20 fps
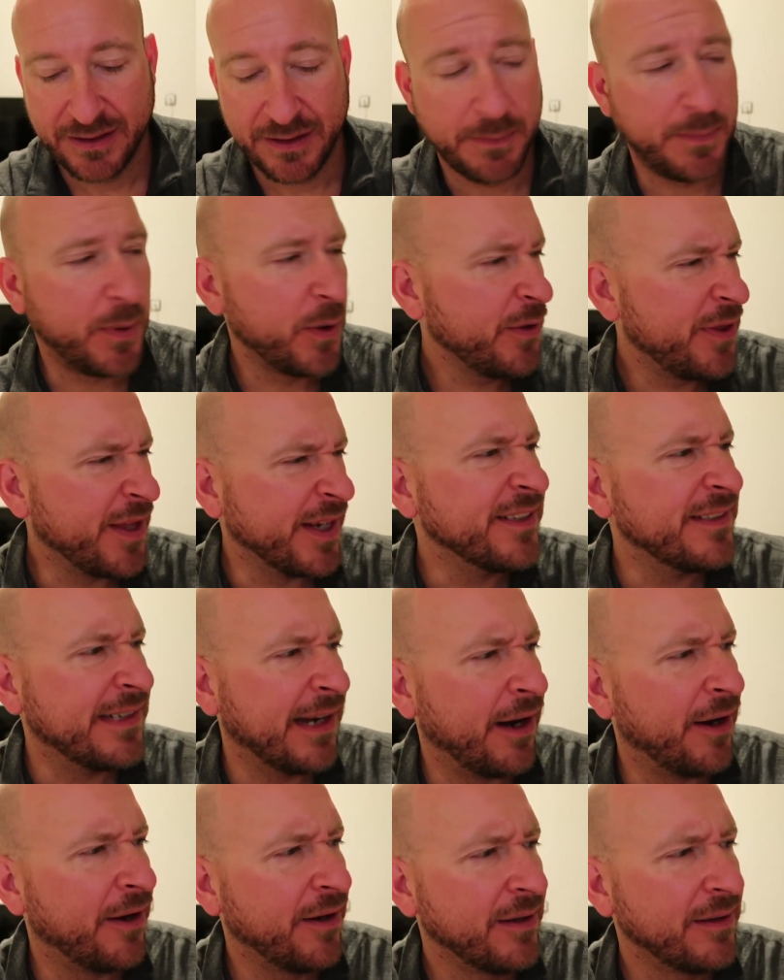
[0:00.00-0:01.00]
the birthing
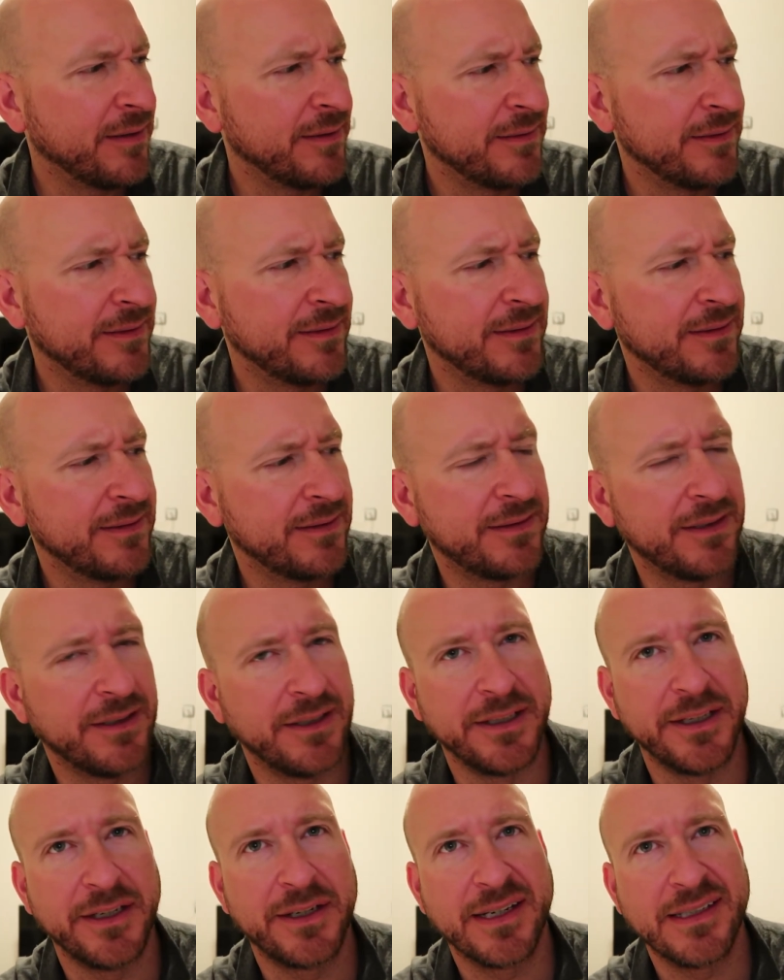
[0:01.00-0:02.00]
center, so that you